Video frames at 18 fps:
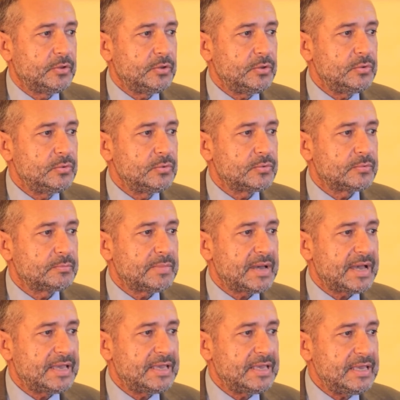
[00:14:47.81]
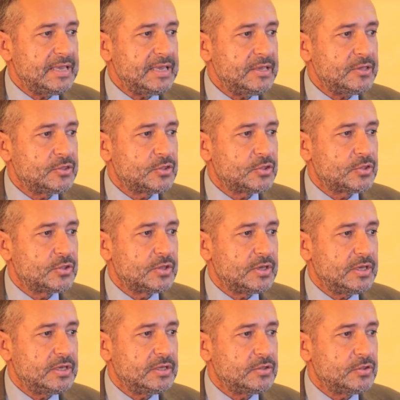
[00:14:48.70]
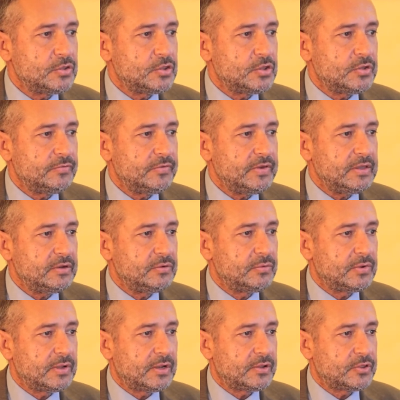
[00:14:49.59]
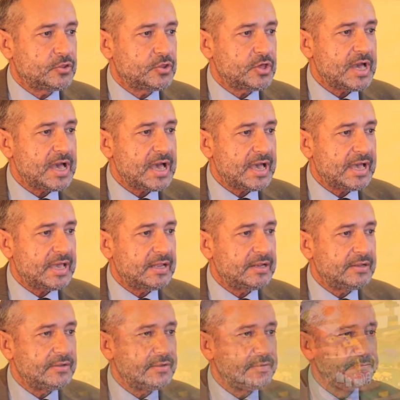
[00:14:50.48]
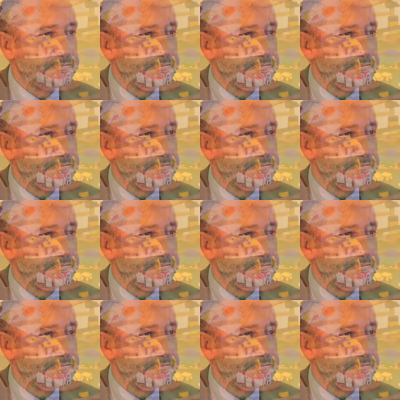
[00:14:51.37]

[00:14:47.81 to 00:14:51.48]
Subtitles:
used by each individual child,